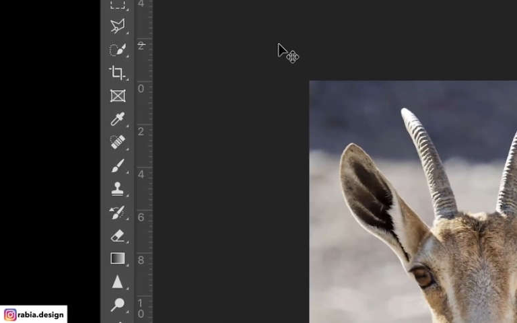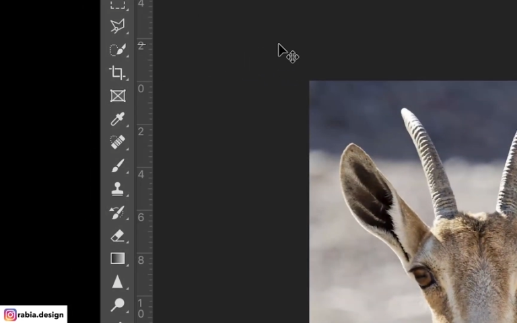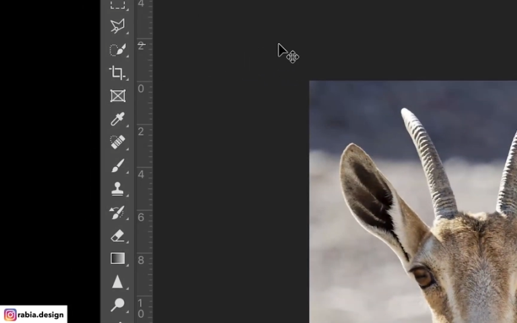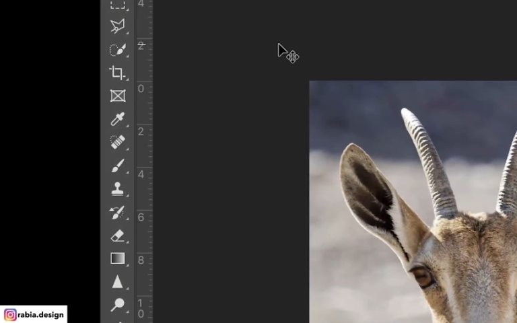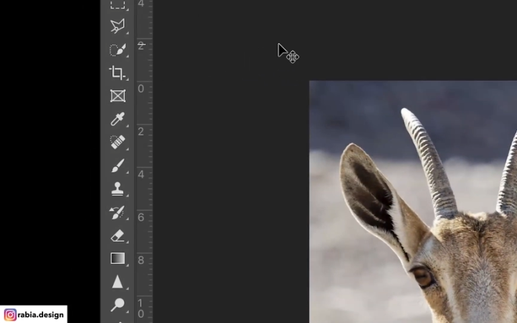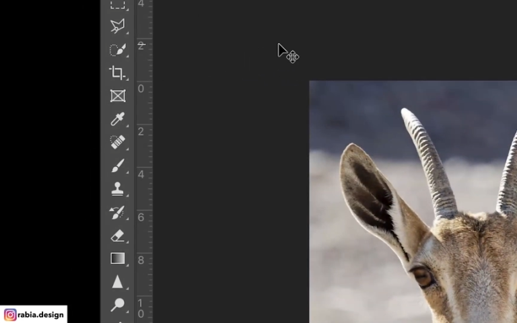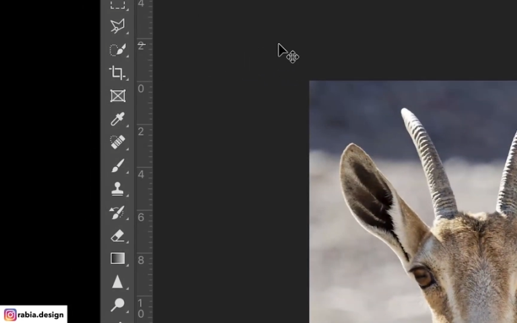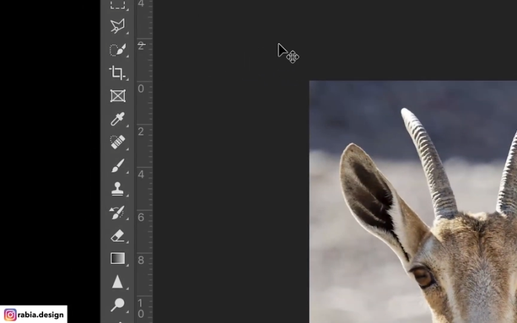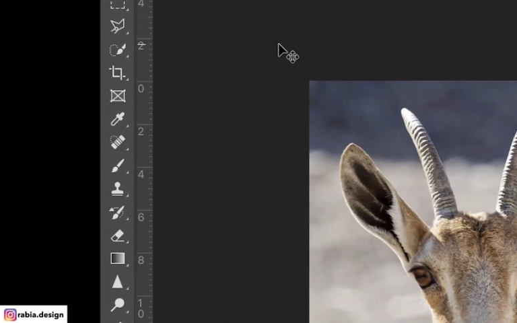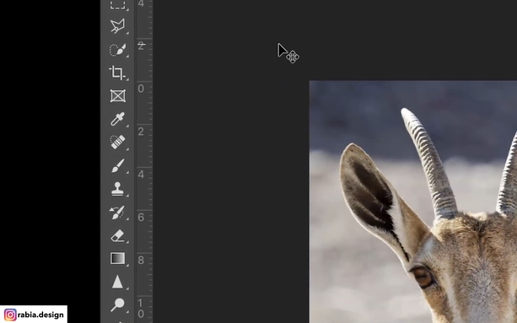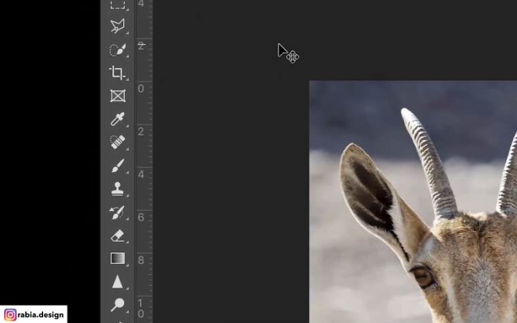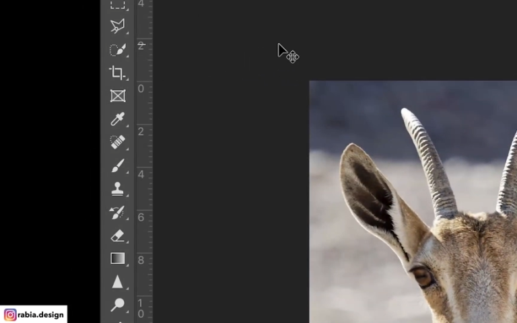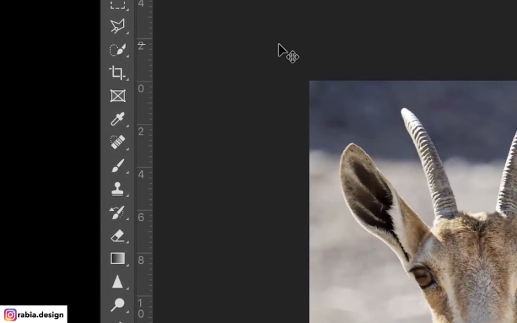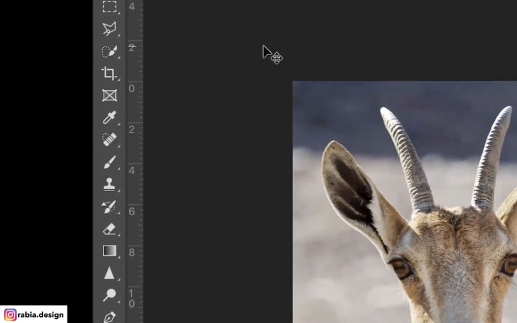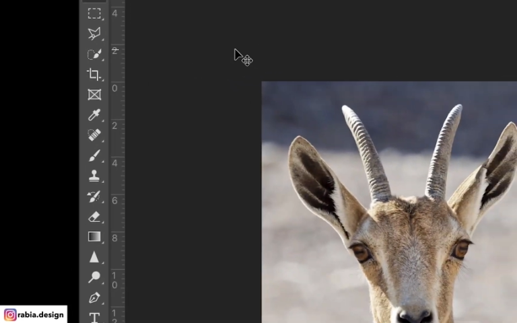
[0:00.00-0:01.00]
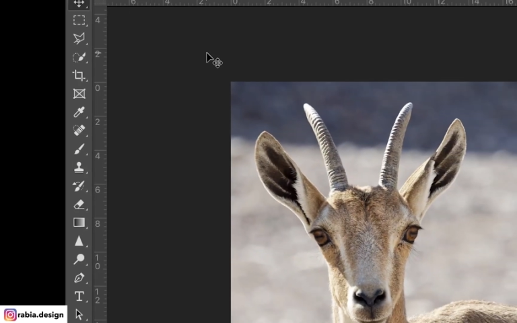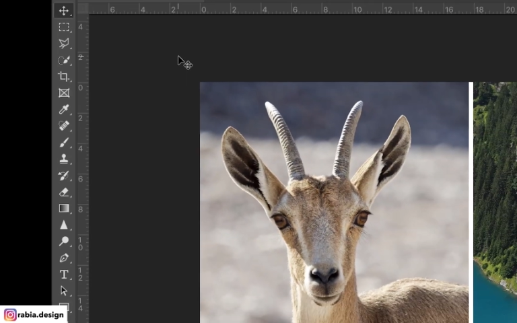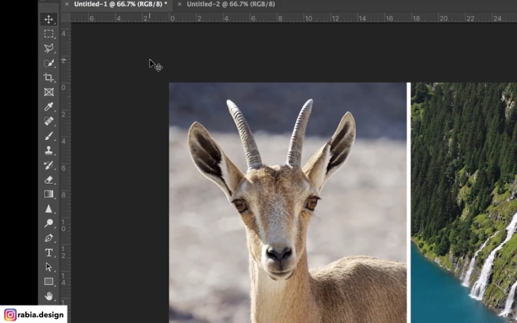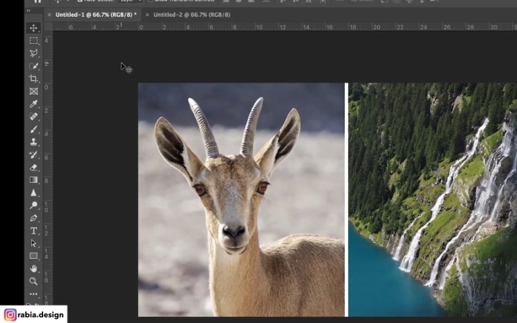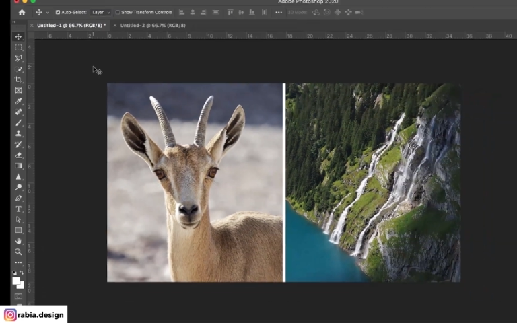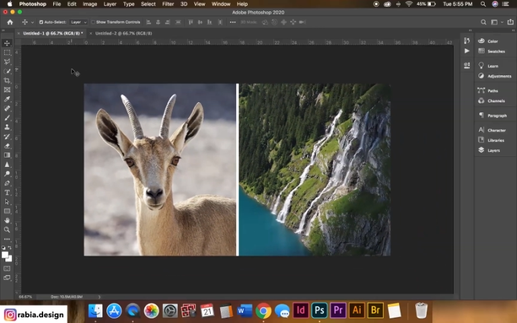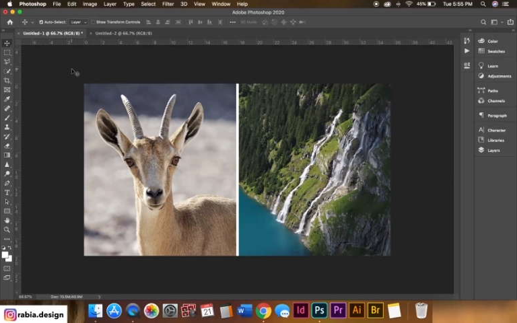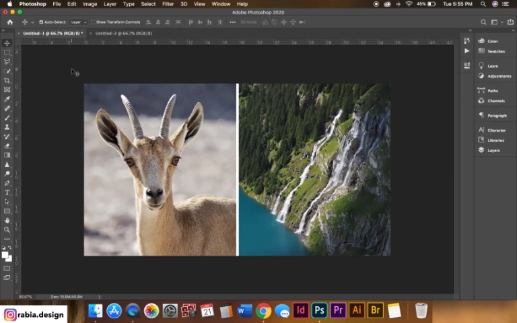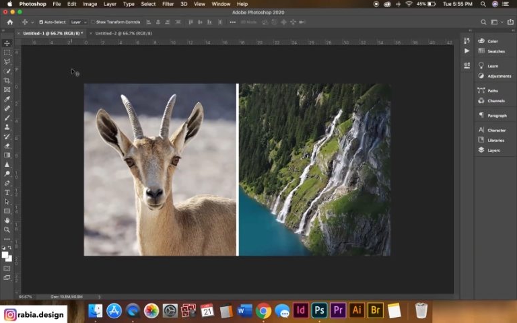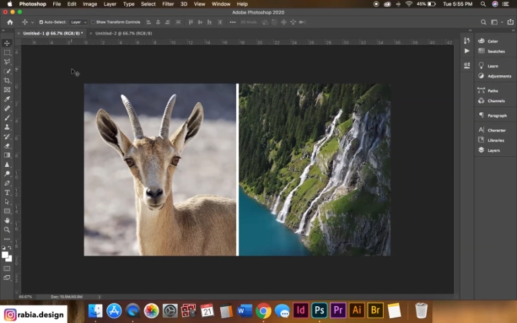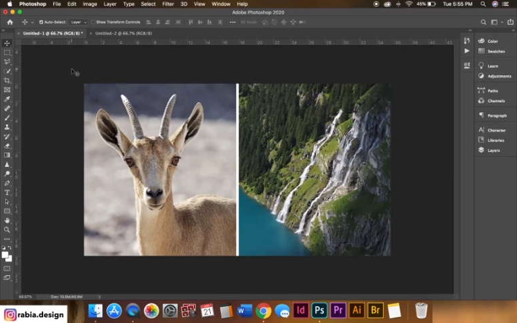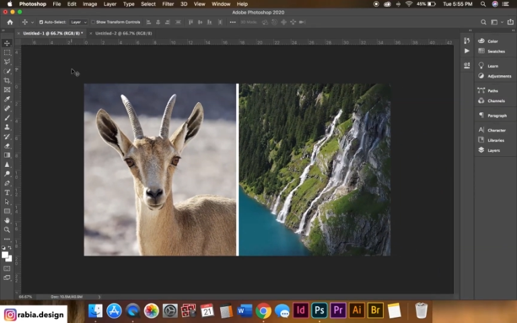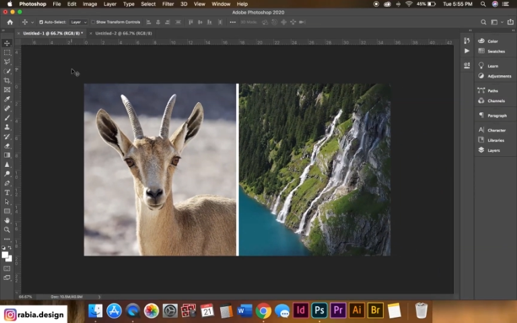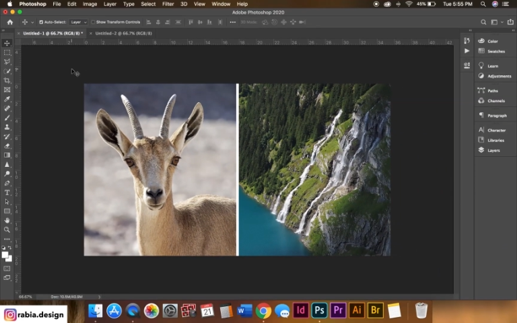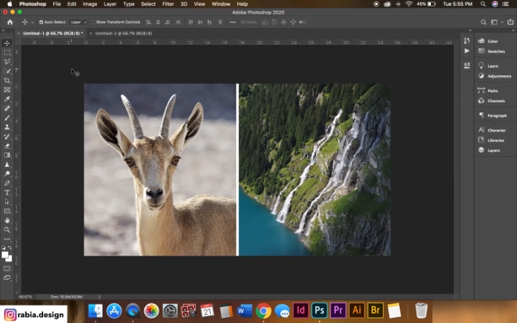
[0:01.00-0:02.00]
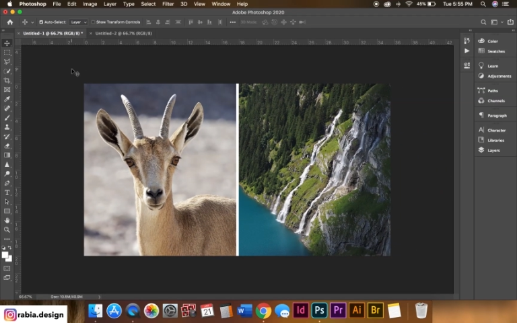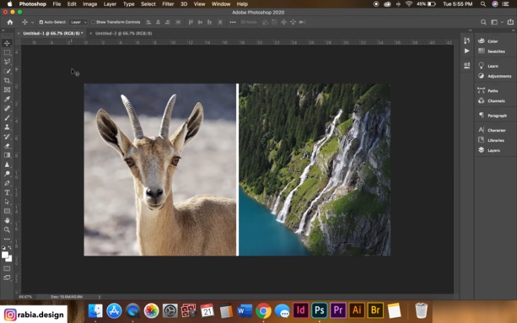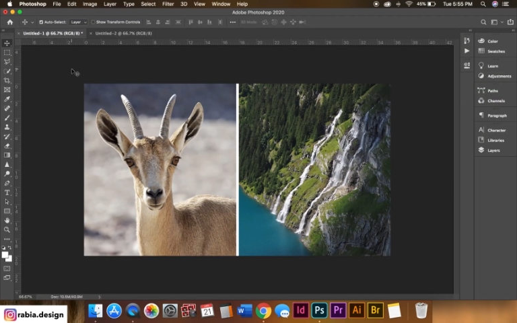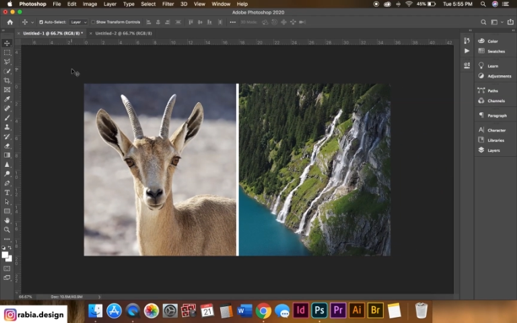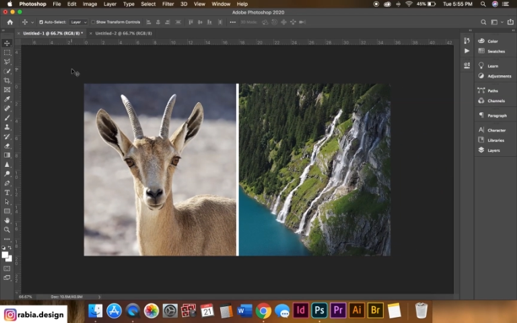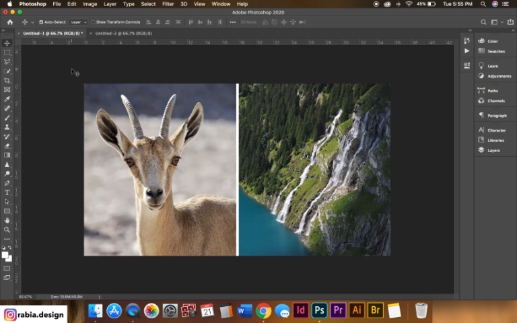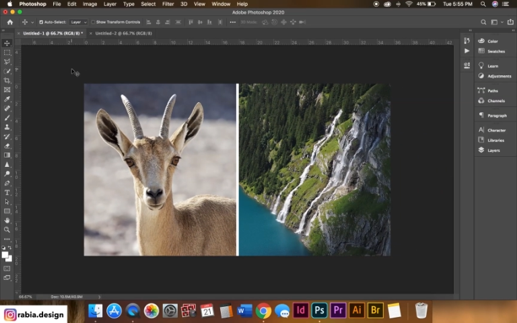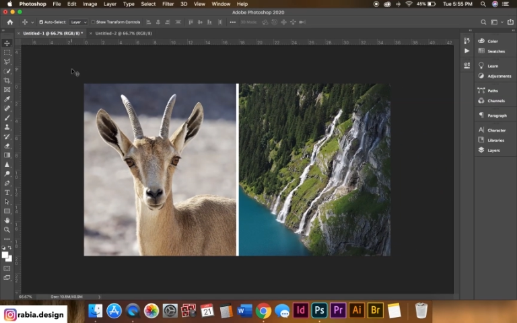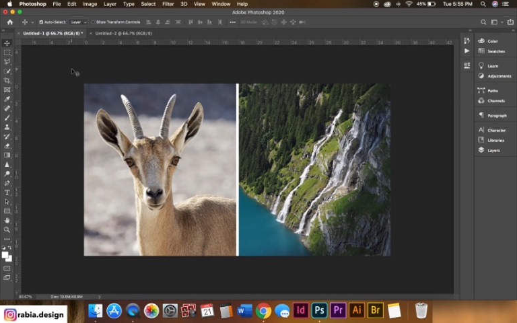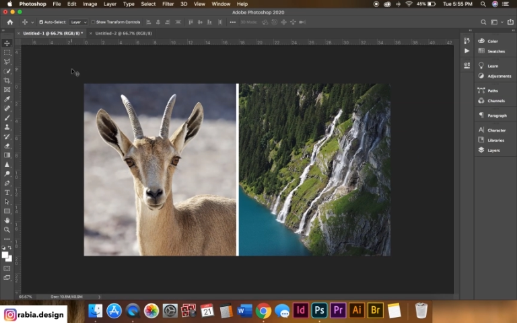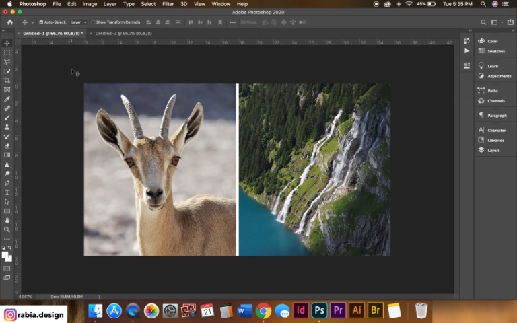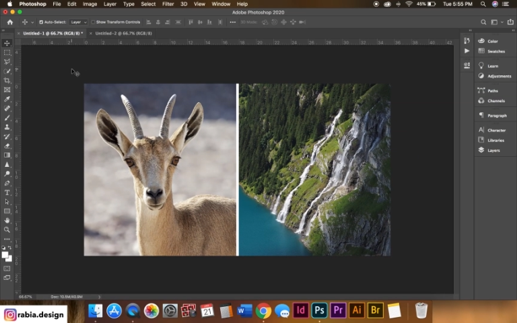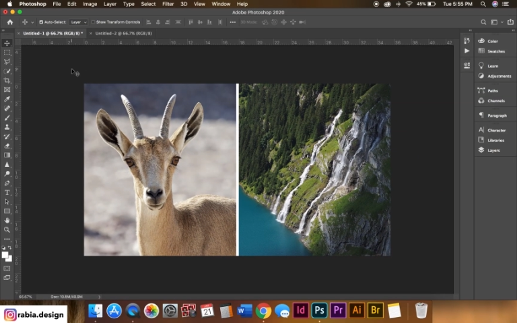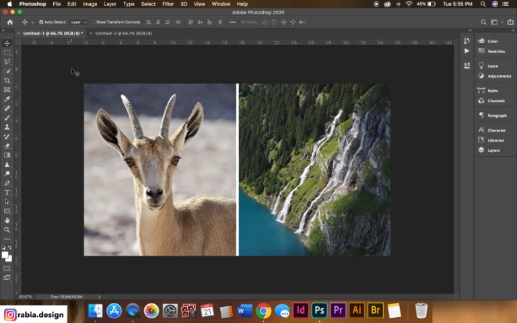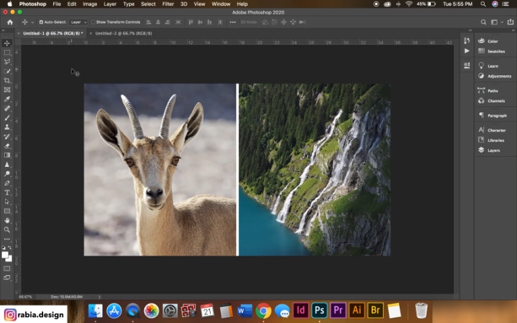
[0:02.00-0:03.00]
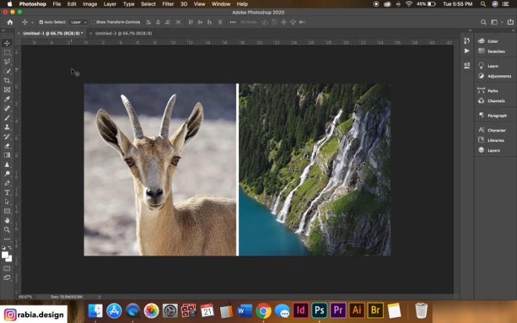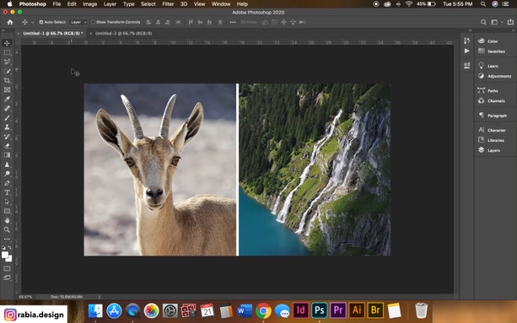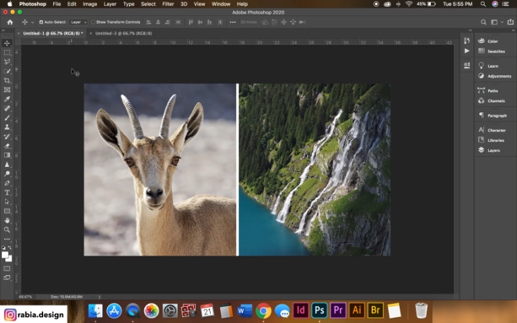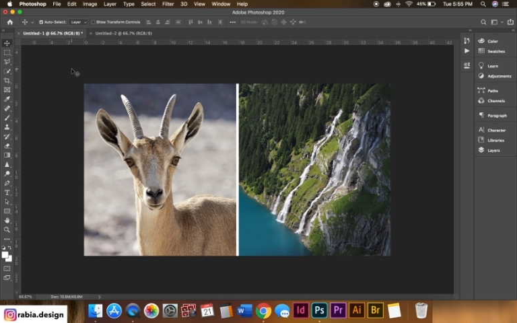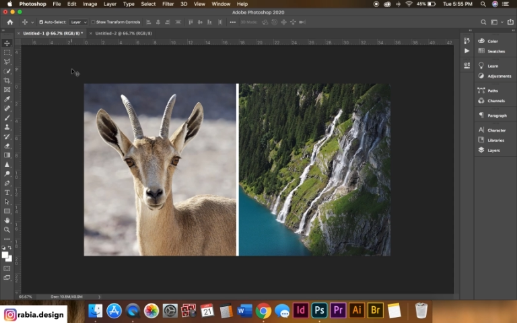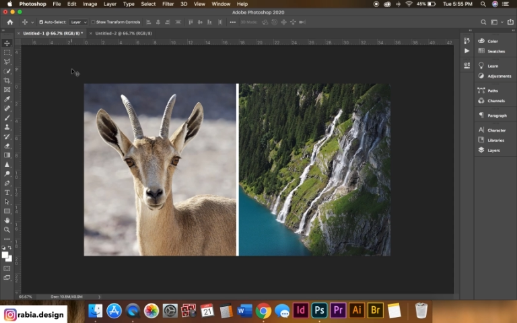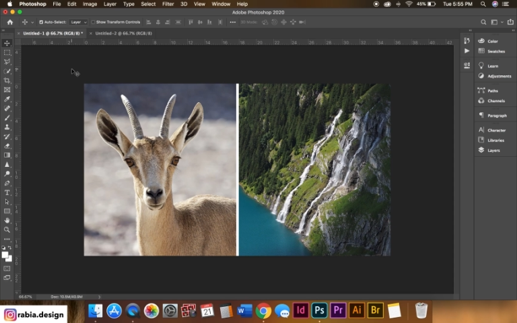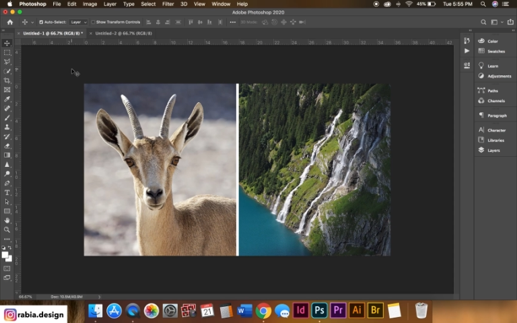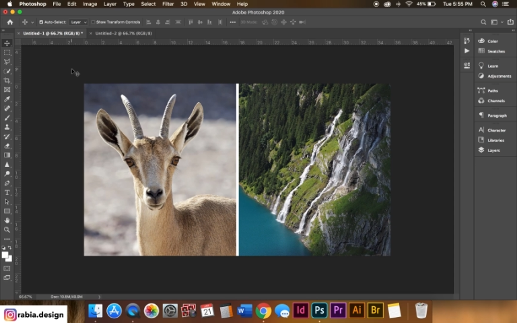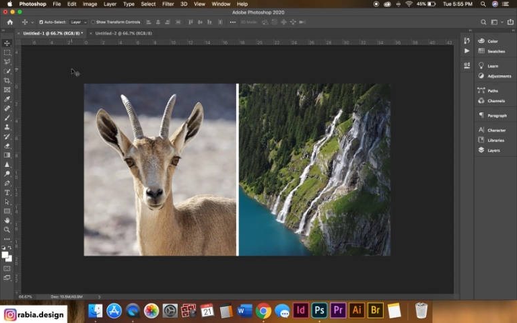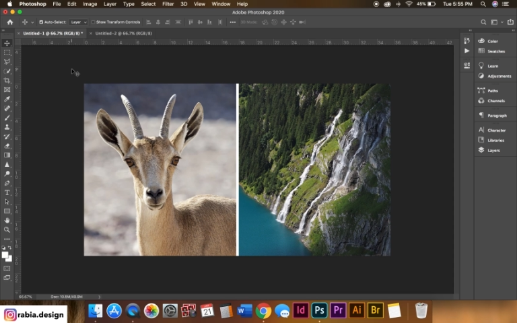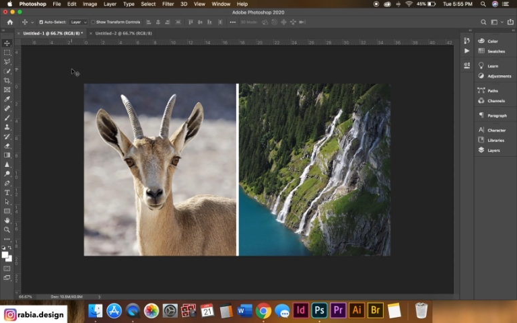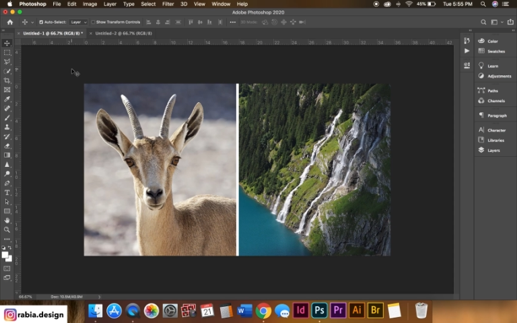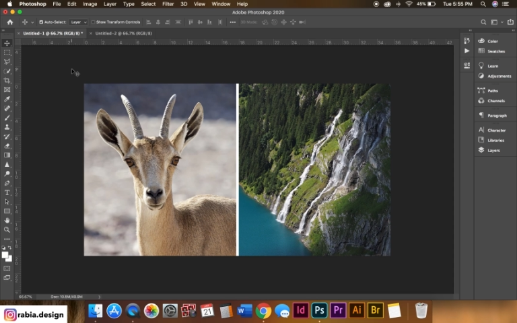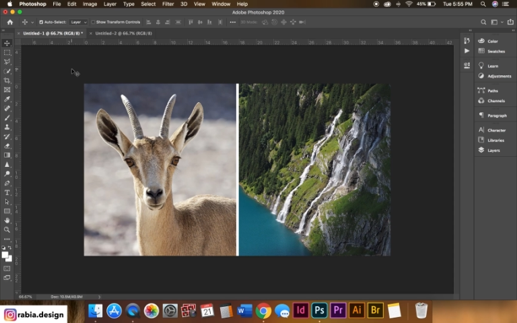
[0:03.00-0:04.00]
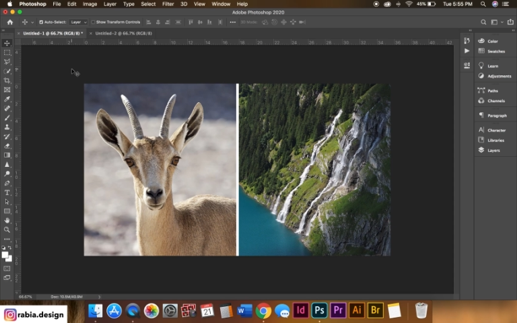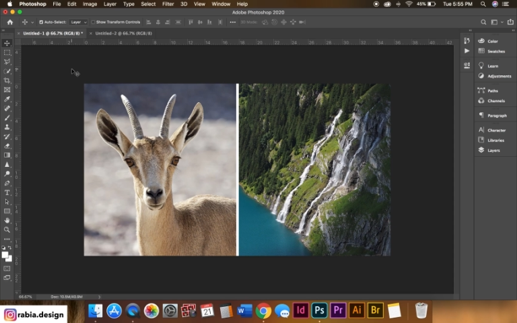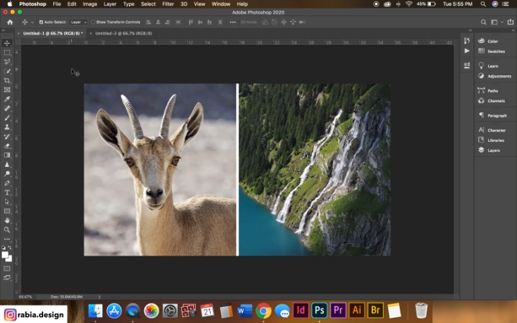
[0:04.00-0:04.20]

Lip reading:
(no speaker visible)